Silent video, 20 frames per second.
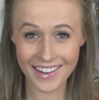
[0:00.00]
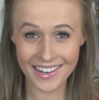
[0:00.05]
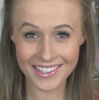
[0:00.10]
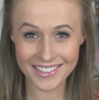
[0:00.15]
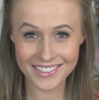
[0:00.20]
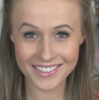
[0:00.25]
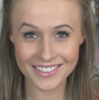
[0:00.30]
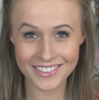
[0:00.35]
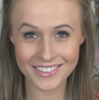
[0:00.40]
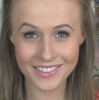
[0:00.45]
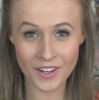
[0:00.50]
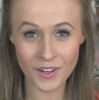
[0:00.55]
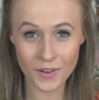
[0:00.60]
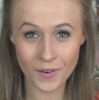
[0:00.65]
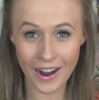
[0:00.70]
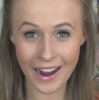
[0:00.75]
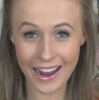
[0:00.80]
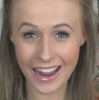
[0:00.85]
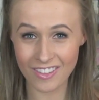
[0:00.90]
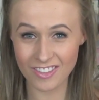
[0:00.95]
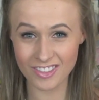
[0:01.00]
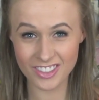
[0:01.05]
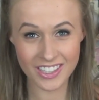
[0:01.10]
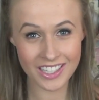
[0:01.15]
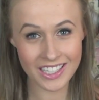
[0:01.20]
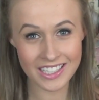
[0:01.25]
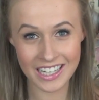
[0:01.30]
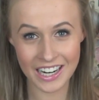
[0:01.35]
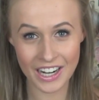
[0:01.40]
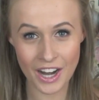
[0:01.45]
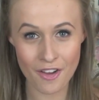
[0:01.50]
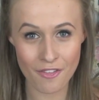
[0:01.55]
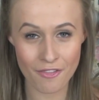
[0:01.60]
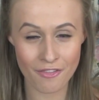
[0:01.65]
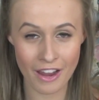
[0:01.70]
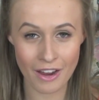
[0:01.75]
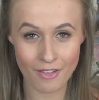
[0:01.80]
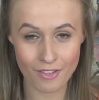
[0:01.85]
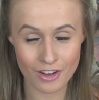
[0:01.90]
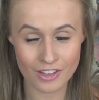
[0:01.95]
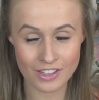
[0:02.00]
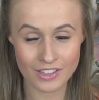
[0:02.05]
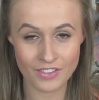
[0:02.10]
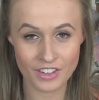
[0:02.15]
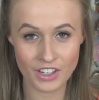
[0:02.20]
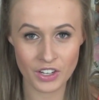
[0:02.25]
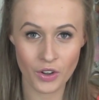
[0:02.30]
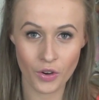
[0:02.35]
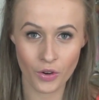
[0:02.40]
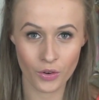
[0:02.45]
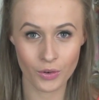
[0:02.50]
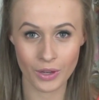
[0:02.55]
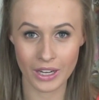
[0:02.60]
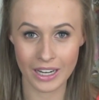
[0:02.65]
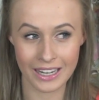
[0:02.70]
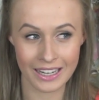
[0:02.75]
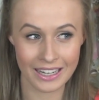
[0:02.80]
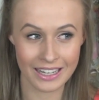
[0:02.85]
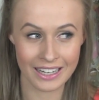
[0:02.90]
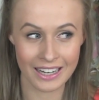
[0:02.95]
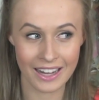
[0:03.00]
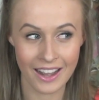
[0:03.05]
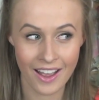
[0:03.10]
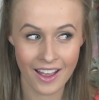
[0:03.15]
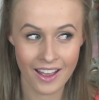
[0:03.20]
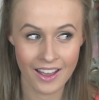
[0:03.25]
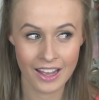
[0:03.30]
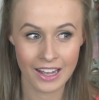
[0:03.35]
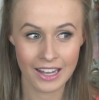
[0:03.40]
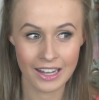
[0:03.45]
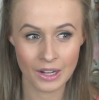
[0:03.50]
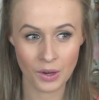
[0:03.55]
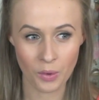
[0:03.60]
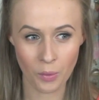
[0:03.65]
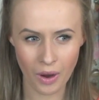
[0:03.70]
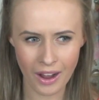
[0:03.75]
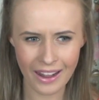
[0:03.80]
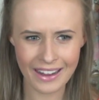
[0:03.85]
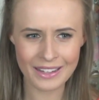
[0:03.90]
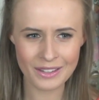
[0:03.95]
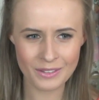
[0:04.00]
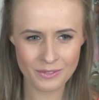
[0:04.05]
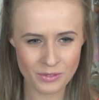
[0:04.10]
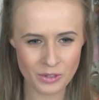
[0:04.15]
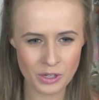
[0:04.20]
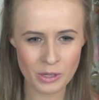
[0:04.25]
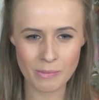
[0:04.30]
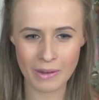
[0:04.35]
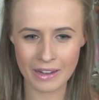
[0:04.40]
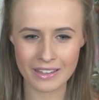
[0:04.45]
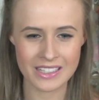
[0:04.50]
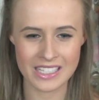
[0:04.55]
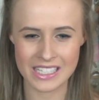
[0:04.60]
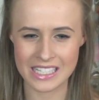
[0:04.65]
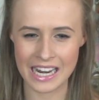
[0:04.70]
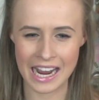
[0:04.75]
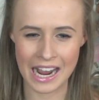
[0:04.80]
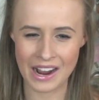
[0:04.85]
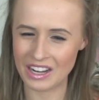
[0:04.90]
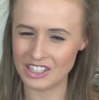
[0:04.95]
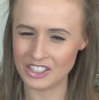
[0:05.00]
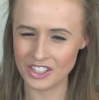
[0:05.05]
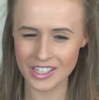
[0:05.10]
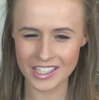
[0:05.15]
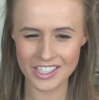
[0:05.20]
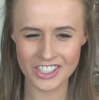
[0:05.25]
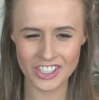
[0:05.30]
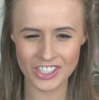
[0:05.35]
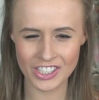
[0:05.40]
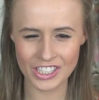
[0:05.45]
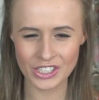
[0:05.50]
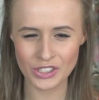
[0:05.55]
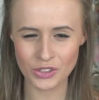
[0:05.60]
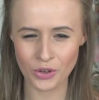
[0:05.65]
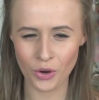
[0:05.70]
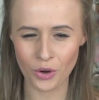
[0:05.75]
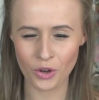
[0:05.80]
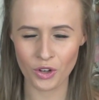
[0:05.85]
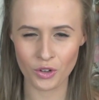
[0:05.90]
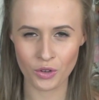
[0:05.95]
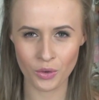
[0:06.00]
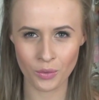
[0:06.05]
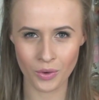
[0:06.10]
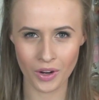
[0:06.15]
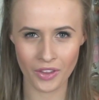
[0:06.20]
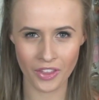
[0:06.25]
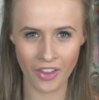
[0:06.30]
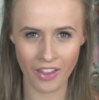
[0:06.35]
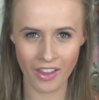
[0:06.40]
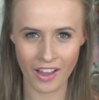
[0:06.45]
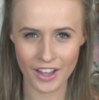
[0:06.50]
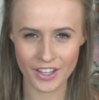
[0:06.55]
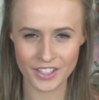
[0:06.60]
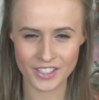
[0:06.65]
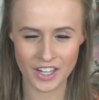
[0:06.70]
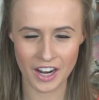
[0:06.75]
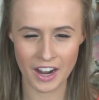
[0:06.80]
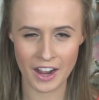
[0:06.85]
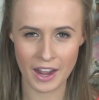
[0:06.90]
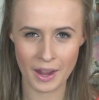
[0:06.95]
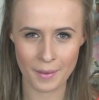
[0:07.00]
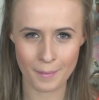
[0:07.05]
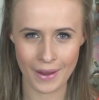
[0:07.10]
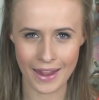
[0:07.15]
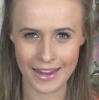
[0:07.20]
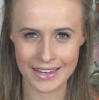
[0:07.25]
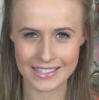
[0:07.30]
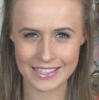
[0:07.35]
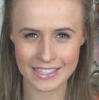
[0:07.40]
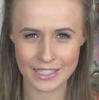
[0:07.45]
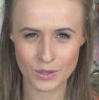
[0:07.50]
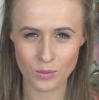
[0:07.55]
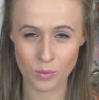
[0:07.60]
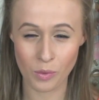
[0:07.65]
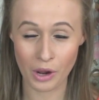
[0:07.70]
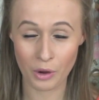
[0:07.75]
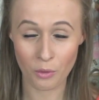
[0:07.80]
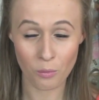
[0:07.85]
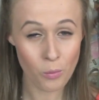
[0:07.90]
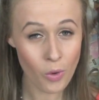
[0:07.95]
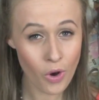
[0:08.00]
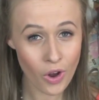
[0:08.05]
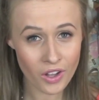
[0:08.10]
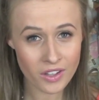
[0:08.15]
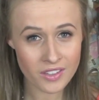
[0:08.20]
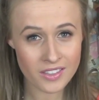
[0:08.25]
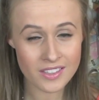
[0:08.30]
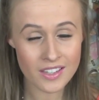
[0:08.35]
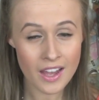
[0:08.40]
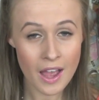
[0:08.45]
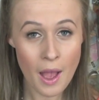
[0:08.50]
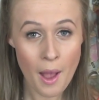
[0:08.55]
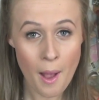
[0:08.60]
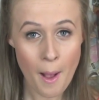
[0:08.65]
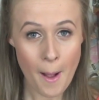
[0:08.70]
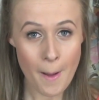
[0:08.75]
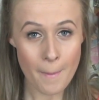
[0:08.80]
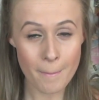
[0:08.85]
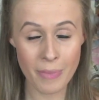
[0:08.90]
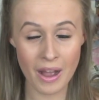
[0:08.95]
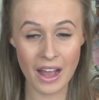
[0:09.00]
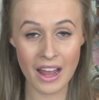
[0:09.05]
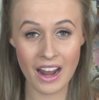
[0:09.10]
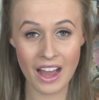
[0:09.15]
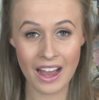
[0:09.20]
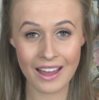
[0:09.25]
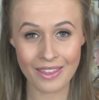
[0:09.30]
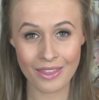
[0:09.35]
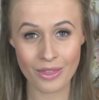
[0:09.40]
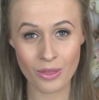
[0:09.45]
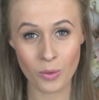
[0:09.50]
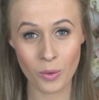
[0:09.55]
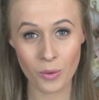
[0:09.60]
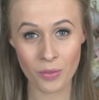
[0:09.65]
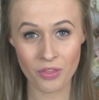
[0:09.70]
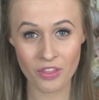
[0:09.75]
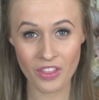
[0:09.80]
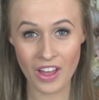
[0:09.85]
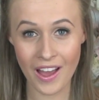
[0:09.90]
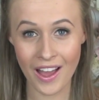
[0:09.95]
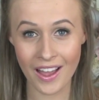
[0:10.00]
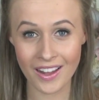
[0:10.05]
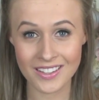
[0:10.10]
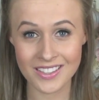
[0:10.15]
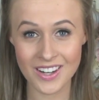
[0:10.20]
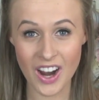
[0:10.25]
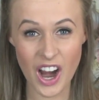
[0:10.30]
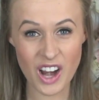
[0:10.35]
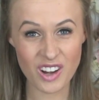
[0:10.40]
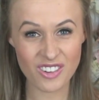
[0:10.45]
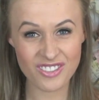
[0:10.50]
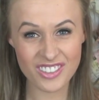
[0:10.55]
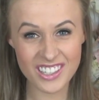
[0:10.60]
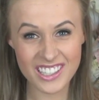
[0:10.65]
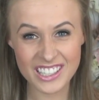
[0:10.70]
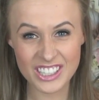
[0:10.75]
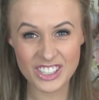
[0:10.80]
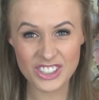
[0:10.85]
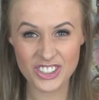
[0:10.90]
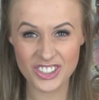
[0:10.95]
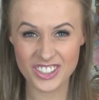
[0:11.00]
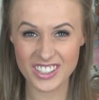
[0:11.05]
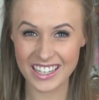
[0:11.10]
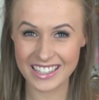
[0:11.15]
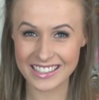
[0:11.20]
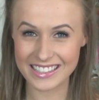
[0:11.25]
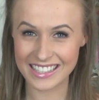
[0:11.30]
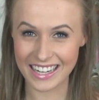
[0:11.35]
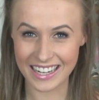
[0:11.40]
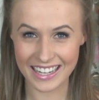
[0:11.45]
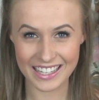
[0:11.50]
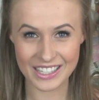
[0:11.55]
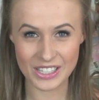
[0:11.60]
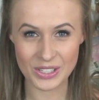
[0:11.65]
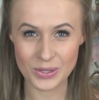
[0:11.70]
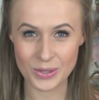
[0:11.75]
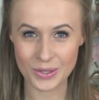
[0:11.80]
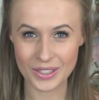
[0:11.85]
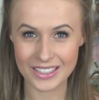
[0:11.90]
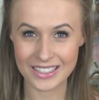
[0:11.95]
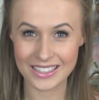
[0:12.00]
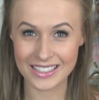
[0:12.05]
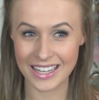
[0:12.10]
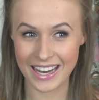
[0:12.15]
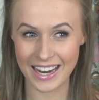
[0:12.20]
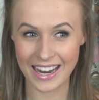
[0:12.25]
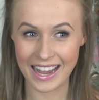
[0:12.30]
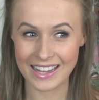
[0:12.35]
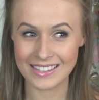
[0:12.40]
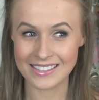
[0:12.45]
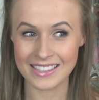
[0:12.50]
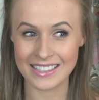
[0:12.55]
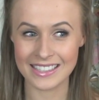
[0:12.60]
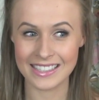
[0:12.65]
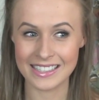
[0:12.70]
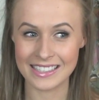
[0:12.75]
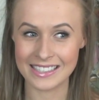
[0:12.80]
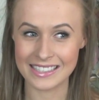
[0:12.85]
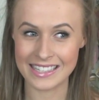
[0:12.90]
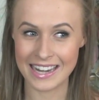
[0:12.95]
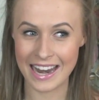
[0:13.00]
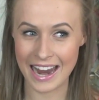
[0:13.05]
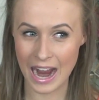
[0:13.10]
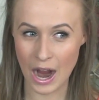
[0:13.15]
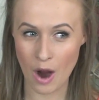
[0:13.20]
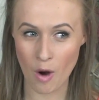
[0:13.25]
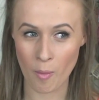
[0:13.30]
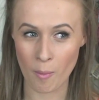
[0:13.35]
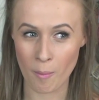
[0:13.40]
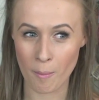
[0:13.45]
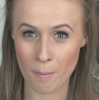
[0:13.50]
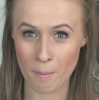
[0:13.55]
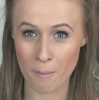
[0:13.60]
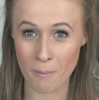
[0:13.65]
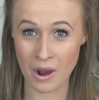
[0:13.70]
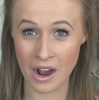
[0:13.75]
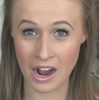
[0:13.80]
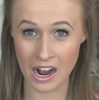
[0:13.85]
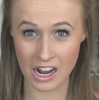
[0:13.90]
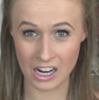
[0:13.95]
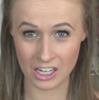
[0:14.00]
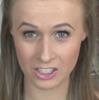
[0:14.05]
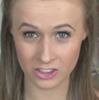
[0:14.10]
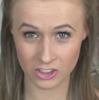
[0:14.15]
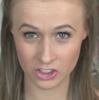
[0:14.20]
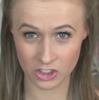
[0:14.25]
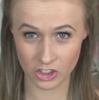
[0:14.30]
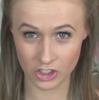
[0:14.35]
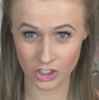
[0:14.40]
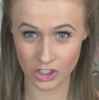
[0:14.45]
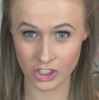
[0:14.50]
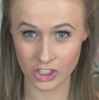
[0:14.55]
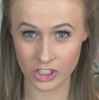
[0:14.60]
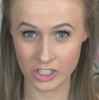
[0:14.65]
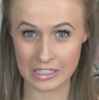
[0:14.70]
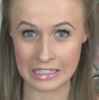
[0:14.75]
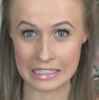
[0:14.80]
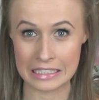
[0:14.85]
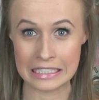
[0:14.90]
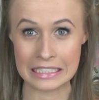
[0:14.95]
guys, so I haven't really done a favourites video in quite a few months now. I don't actually know when the last time I did one was, but I thought that I really should get stuck into it seeing as it is now March.